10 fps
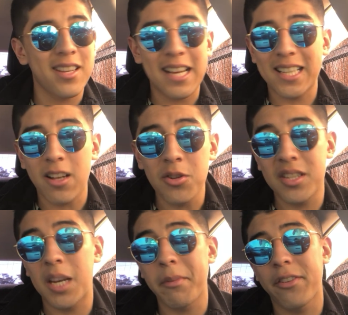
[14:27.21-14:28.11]
The next
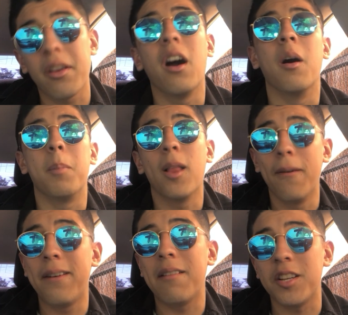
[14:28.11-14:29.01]
closest team is
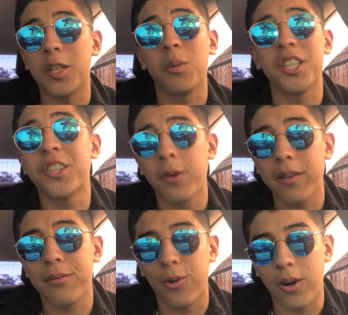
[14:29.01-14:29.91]
below 500, which is
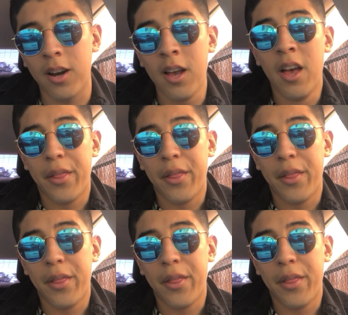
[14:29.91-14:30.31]
3-4,